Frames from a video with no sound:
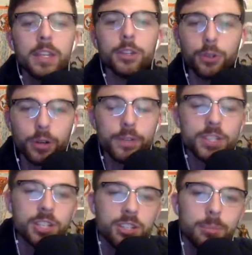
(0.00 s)
your nervous
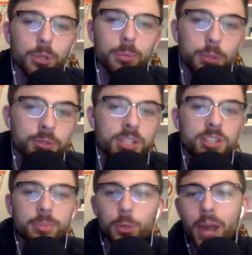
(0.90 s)
system, your immune
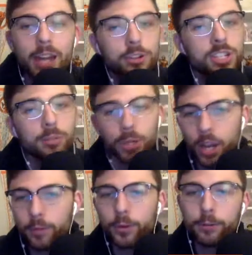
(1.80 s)
system, your energy,
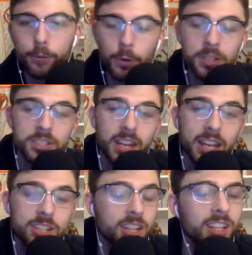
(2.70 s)
recovery, focus, and
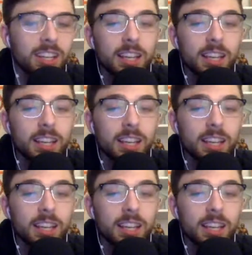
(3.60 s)
aging.